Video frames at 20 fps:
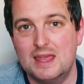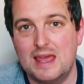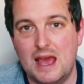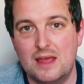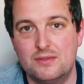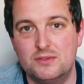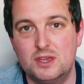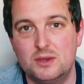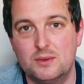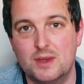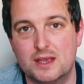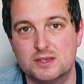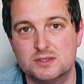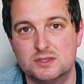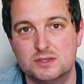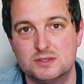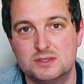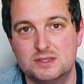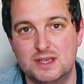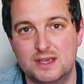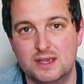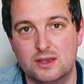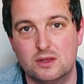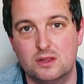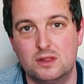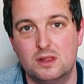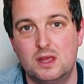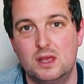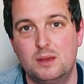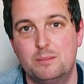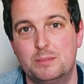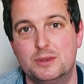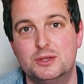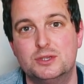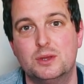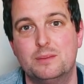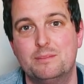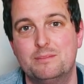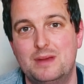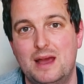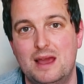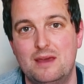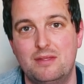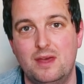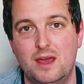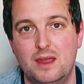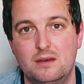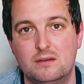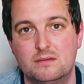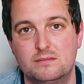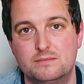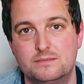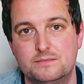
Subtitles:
Can Newcastle's deal be done by then?